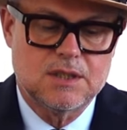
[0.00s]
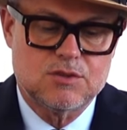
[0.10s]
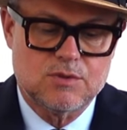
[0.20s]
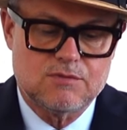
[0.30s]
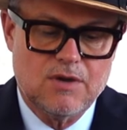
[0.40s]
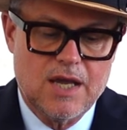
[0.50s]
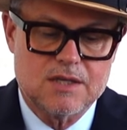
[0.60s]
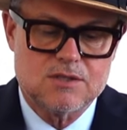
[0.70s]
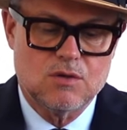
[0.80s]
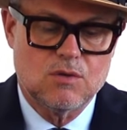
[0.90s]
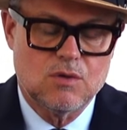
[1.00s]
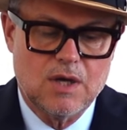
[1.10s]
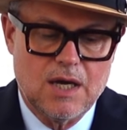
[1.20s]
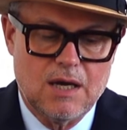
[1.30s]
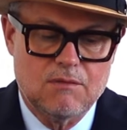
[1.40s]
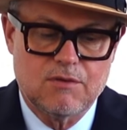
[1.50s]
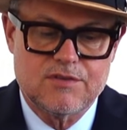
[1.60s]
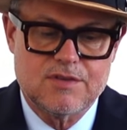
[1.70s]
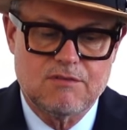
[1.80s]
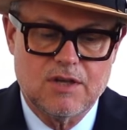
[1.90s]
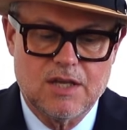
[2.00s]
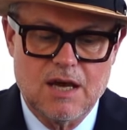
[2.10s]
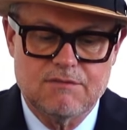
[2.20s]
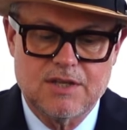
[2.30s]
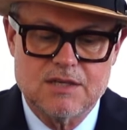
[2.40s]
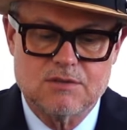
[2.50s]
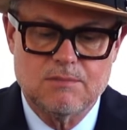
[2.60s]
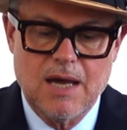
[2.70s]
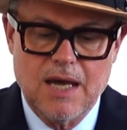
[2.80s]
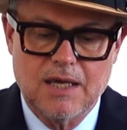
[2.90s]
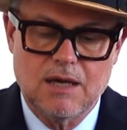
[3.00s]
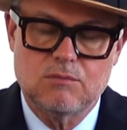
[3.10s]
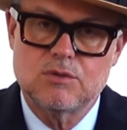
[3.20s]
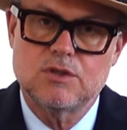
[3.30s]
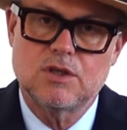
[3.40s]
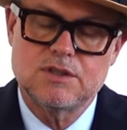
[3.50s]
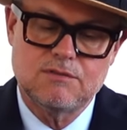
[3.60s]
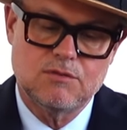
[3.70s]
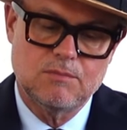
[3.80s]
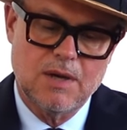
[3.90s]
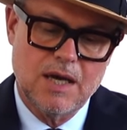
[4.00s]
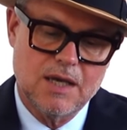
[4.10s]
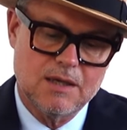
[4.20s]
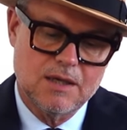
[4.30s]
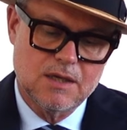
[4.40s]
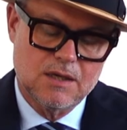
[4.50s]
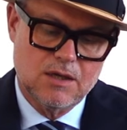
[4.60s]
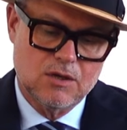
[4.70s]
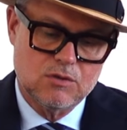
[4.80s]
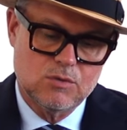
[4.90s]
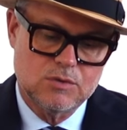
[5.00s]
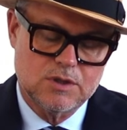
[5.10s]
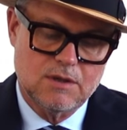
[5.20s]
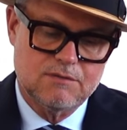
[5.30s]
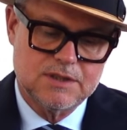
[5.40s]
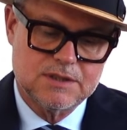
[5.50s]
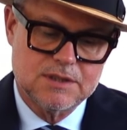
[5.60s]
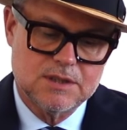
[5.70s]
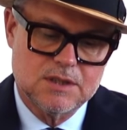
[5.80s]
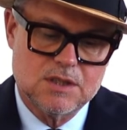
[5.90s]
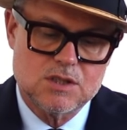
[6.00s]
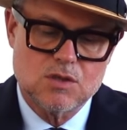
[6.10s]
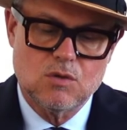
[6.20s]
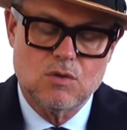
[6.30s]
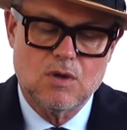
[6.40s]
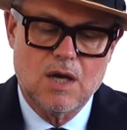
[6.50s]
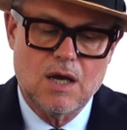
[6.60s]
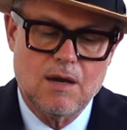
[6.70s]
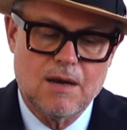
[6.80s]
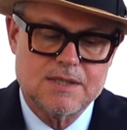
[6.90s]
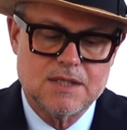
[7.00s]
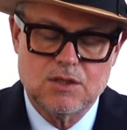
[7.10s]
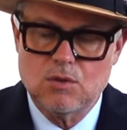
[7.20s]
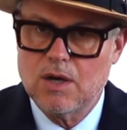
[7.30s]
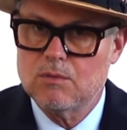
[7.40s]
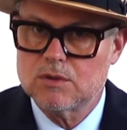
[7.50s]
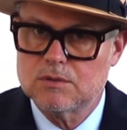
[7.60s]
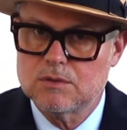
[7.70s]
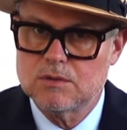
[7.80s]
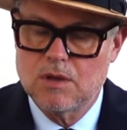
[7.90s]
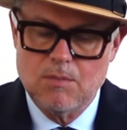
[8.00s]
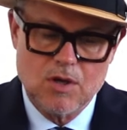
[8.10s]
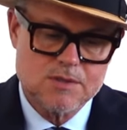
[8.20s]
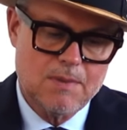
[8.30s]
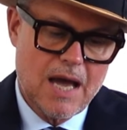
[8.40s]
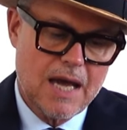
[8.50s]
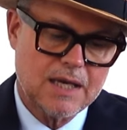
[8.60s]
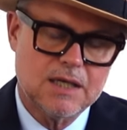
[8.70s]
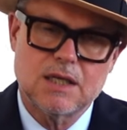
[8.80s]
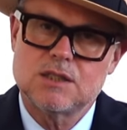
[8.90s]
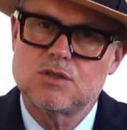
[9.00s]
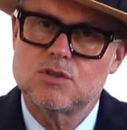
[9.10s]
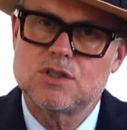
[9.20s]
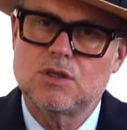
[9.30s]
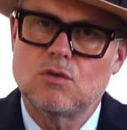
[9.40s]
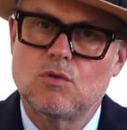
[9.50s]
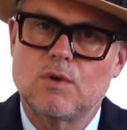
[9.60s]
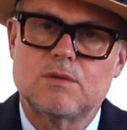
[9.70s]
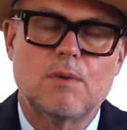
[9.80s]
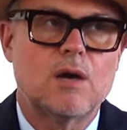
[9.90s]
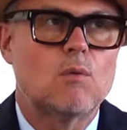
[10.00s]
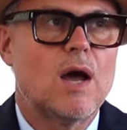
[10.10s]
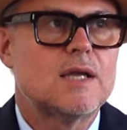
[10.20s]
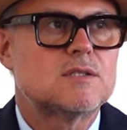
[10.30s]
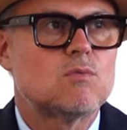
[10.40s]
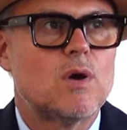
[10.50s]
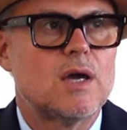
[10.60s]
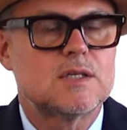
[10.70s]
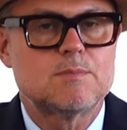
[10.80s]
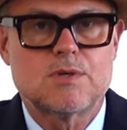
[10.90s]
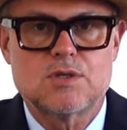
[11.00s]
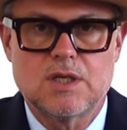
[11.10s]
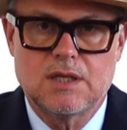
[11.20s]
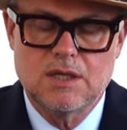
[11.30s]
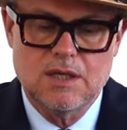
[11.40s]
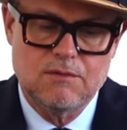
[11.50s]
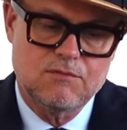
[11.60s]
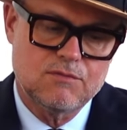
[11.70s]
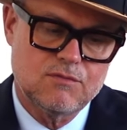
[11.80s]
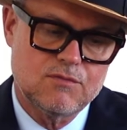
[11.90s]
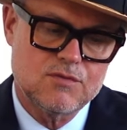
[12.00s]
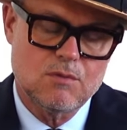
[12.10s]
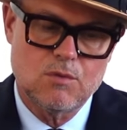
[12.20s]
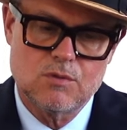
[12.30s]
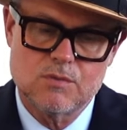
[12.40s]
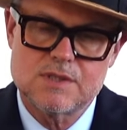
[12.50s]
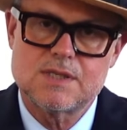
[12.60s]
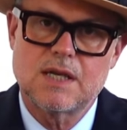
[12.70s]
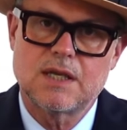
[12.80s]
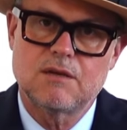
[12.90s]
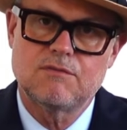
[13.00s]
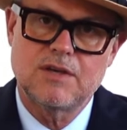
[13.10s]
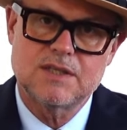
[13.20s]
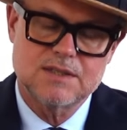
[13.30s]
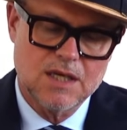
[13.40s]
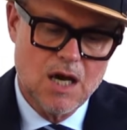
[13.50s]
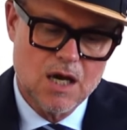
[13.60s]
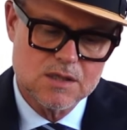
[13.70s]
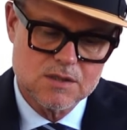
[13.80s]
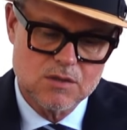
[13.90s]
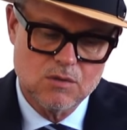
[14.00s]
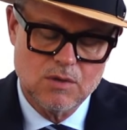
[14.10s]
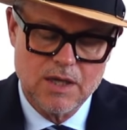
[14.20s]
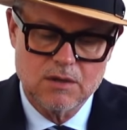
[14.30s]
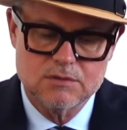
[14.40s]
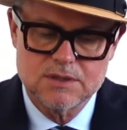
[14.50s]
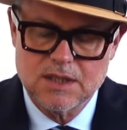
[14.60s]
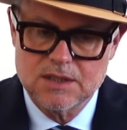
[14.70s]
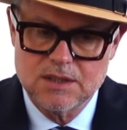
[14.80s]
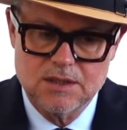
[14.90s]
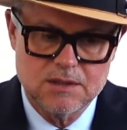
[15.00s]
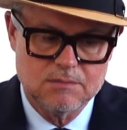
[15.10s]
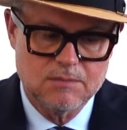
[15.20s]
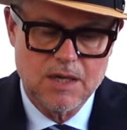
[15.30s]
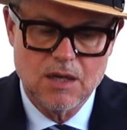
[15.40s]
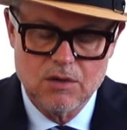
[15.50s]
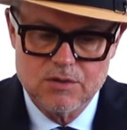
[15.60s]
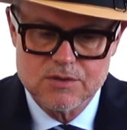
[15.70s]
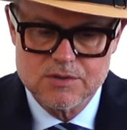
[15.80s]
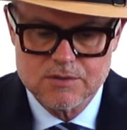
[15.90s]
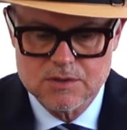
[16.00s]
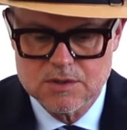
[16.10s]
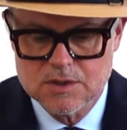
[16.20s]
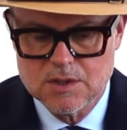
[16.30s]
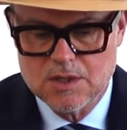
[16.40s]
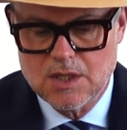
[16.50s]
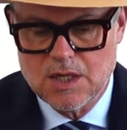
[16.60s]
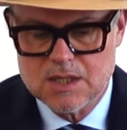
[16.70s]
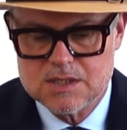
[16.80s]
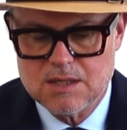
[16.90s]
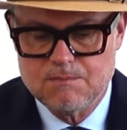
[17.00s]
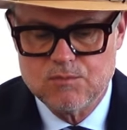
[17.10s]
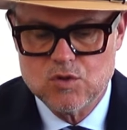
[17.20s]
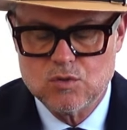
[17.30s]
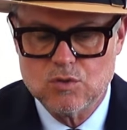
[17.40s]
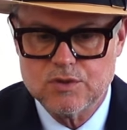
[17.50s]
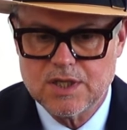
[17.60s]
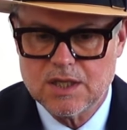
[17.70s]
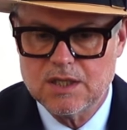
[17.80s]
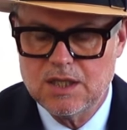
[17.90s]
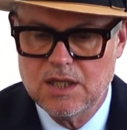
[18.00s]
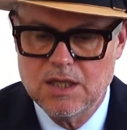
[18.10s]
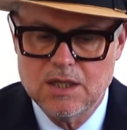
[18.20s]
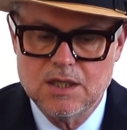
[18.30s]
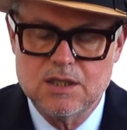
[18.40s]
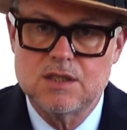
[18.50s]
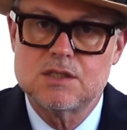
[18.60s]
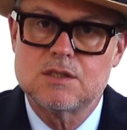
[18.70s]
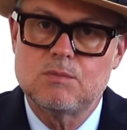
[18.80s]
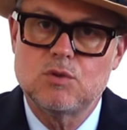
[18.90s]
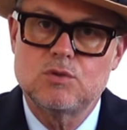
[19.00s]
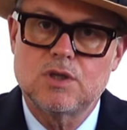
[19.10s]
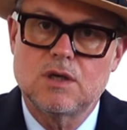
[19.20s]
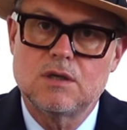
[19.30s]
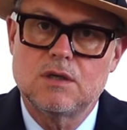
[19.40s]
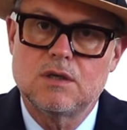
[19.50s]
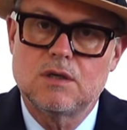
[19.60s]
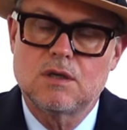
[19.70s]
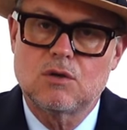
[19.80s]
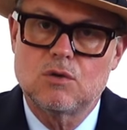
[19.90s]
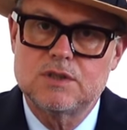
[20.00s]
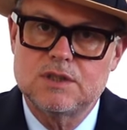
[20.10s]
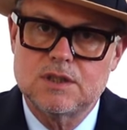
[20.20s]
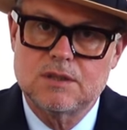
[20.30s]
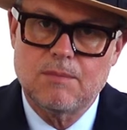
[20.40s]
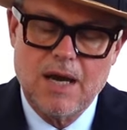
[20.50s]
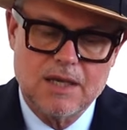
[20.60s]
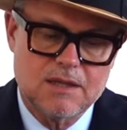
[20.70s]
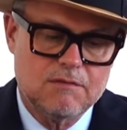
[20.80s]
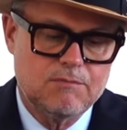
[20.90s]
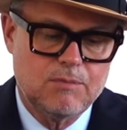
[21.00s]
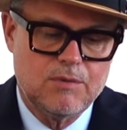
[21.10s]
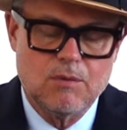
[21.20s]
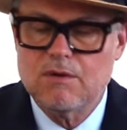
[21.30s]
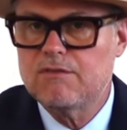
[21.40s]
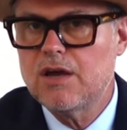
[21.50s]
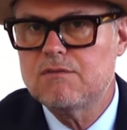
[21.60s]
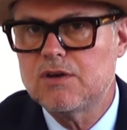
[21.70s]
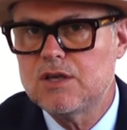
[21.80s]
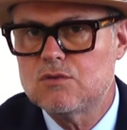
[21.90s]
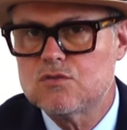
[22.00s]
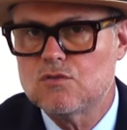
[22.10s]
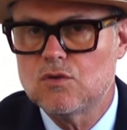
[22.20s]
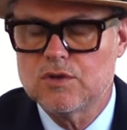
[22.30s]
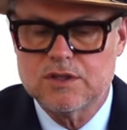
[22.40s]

Swiss francs. So, uh, with seven and a half thousand back, I would not even buy a quarter of it. So uh, I said, no, I want a, a, box back. And I just didn't know what my rights were, especially if someone was selling a fake cigar. So I contacted my lawyers, asked them to contact the distributor called Intertabak. They, they were very, very useful.